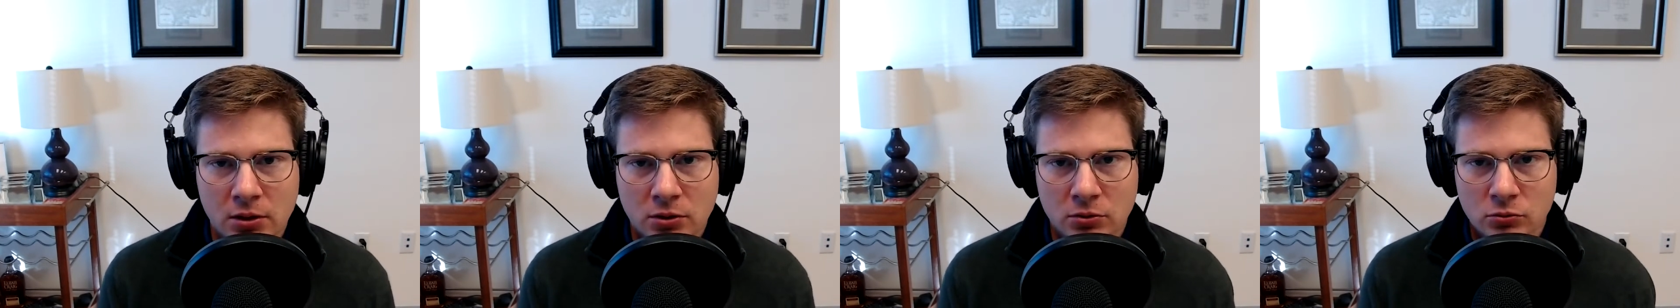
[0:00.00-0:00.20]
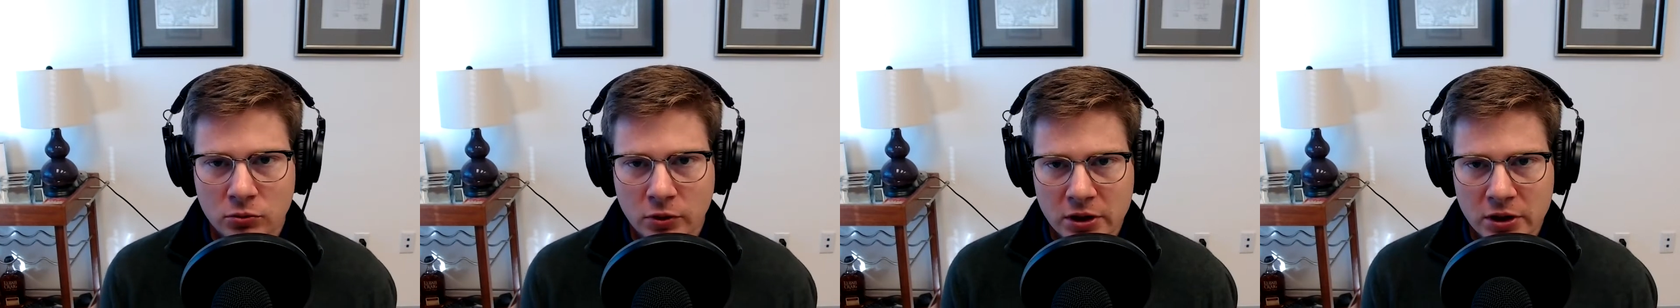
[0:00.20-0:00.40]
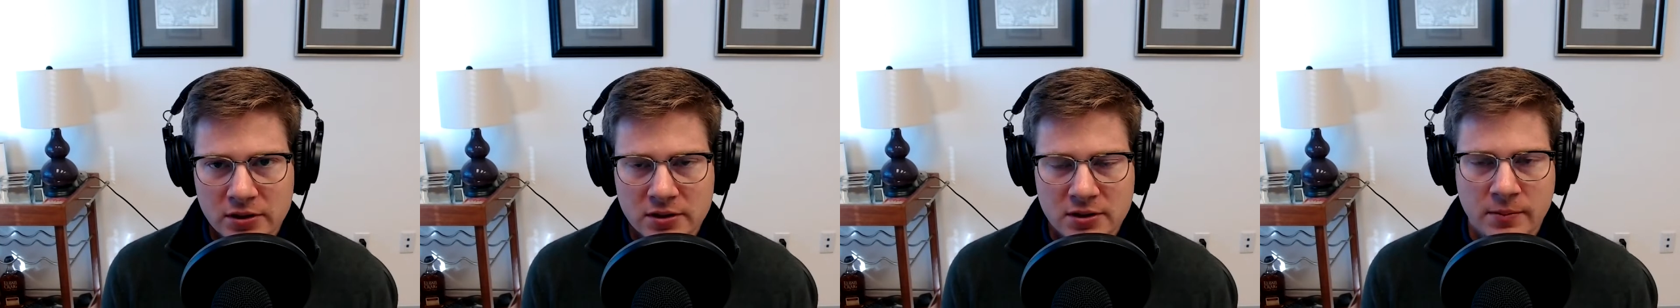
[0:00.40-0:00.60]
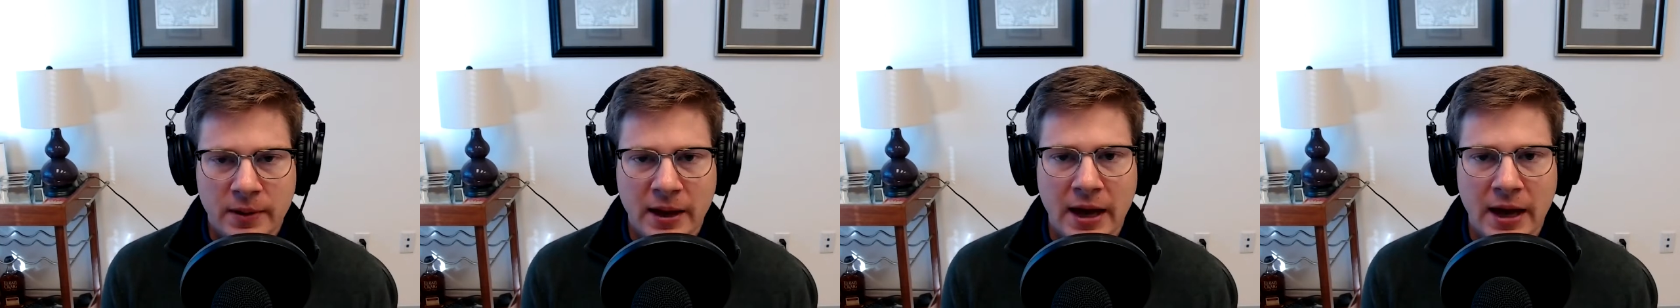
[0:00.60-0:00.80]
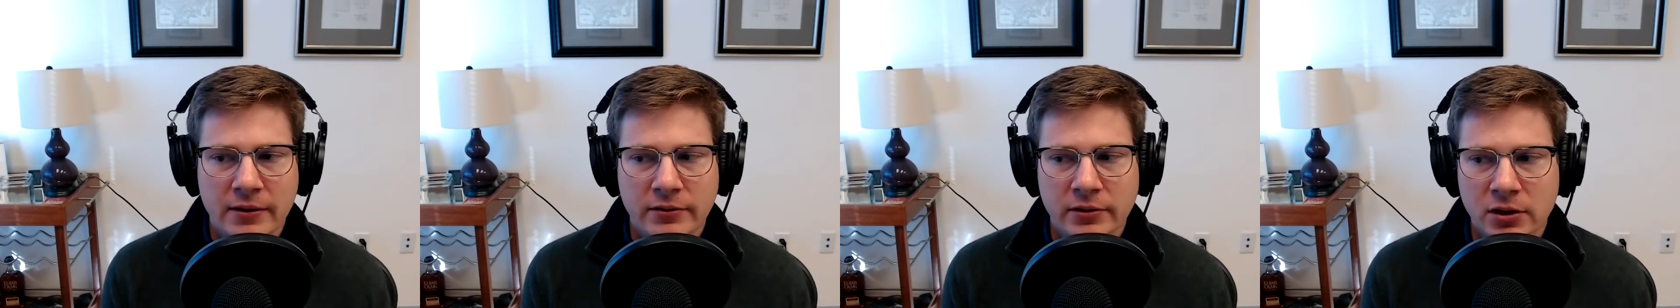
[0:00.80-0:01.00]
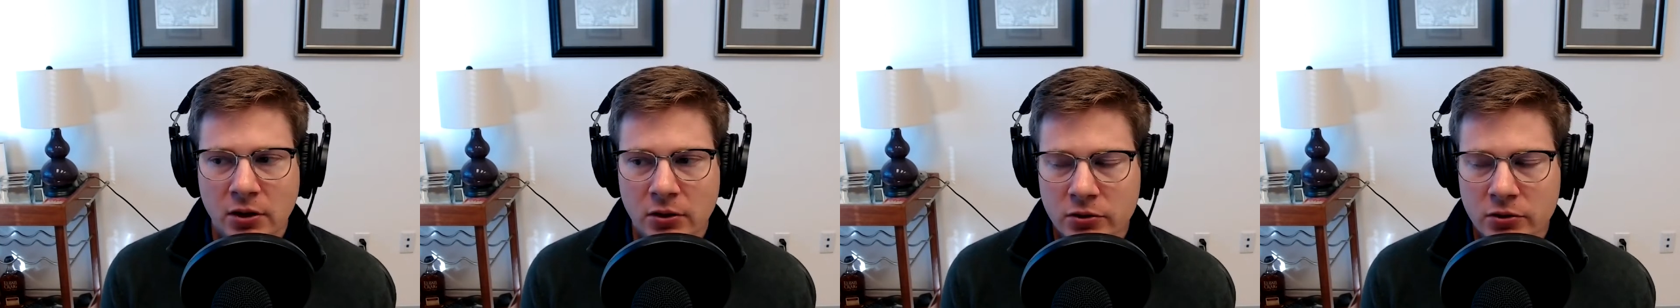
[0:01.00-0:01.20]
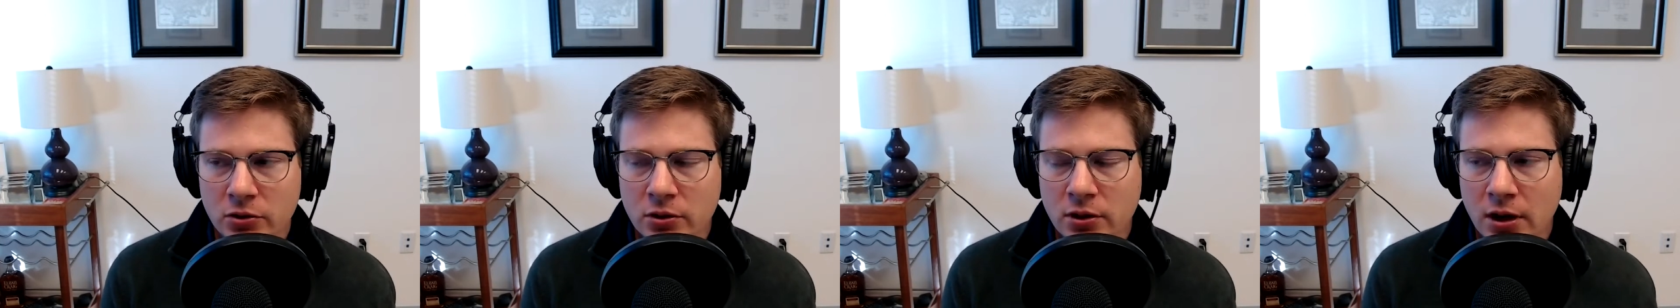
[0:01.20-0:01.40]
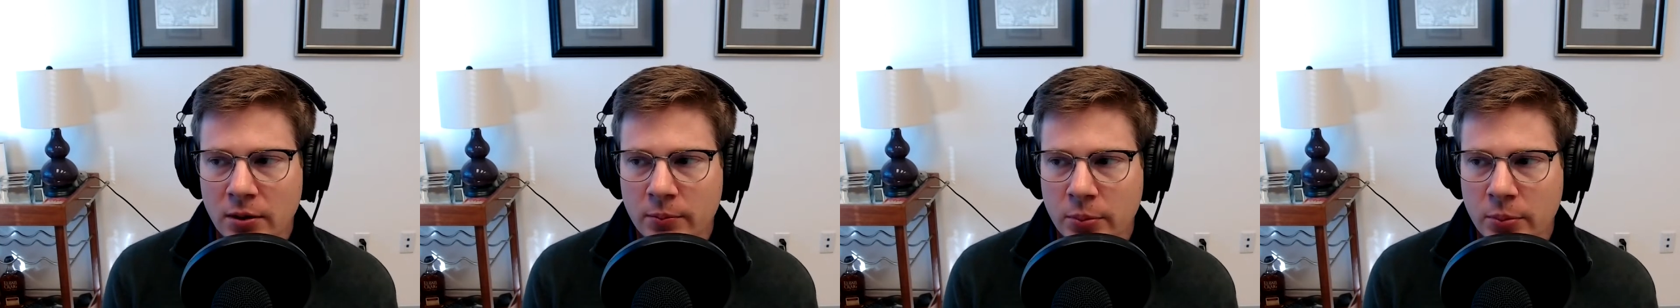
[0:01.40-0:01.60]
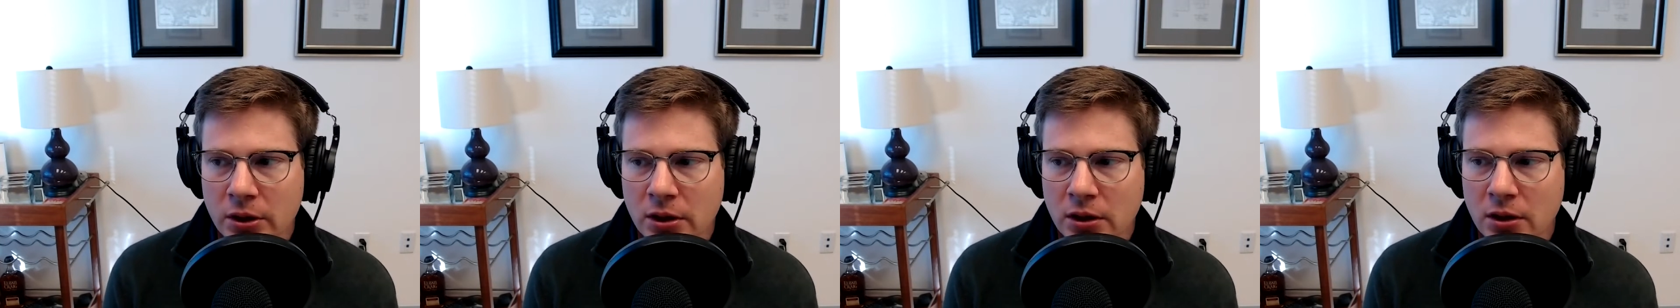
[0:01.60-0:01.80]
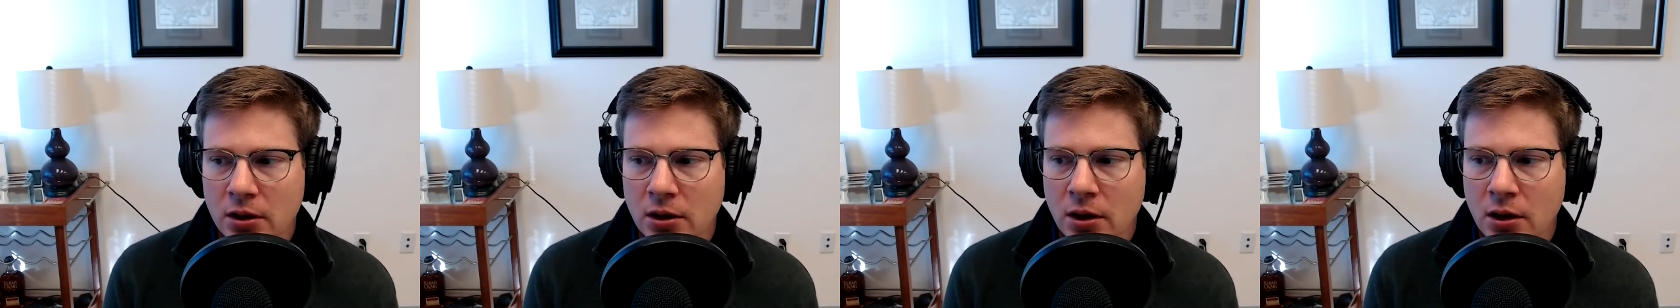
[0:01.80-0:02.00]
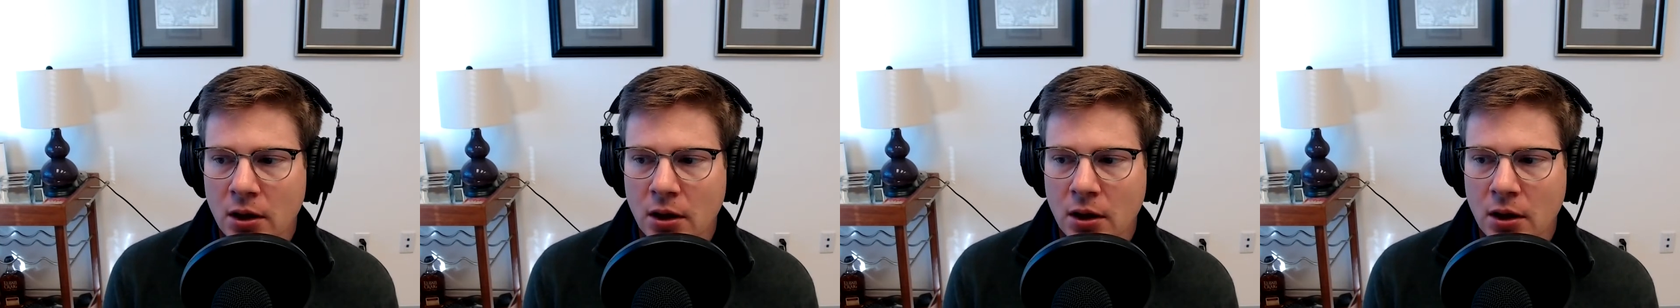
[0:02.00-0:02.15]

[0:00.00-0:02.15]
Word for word: wreak some havoc on your company